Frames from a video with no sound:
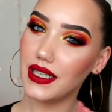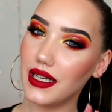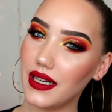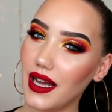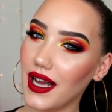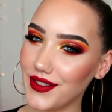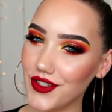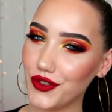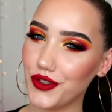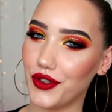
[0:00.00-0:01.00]
I
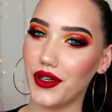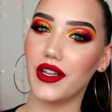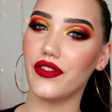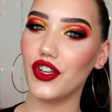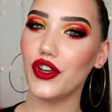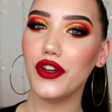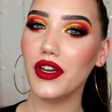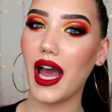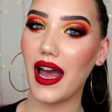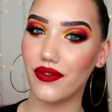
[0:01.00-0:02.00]
don't know though, if
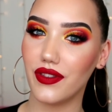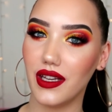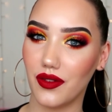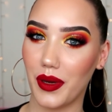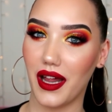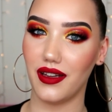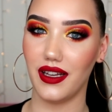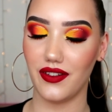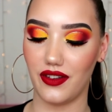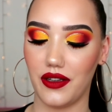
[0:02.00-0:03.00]
you have these
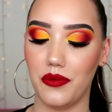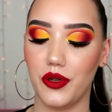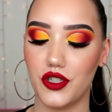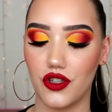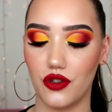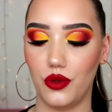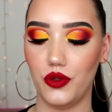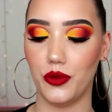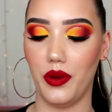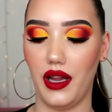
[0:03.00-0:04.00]
palettes compared to their
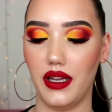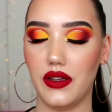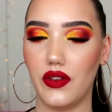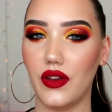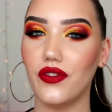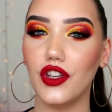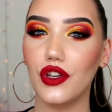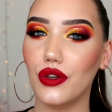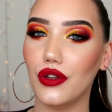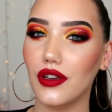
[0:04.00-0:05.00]
older palettes, have
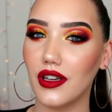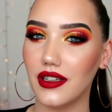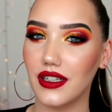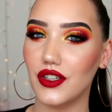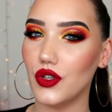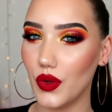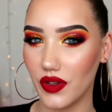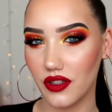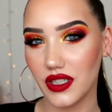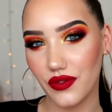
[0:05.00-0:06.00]
you
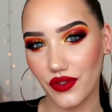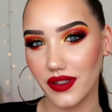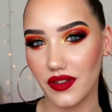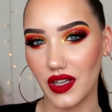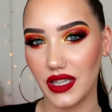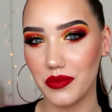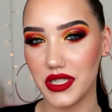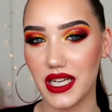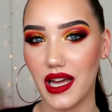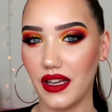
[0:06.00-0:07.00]
noticed a difference in the
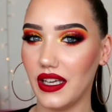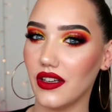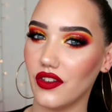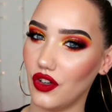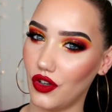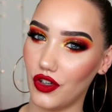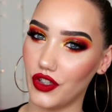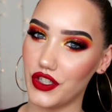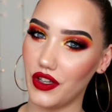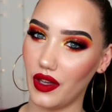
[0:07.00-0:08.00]
metallics,
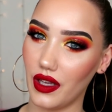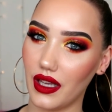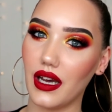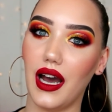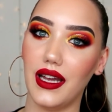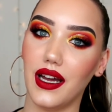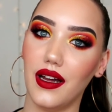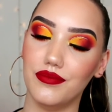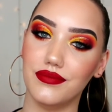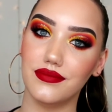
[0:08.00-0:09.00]
or do you think I
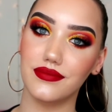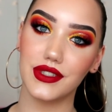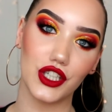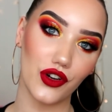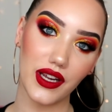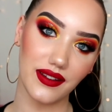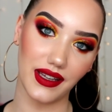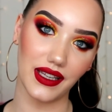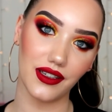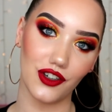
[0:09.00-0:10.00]
am
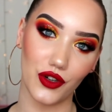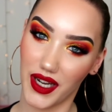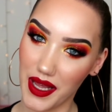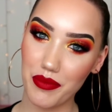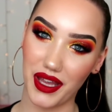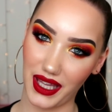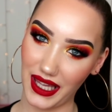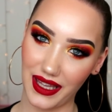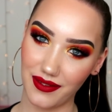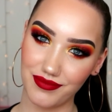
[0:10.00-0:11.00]
crazy or
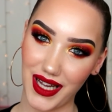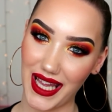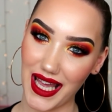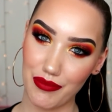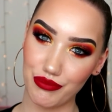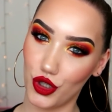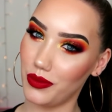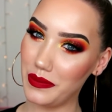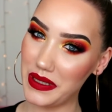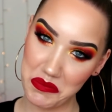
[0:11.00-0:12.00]
nitpicky? I am
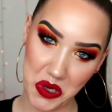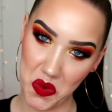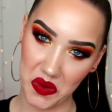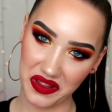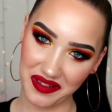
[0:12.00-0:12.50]
probably both.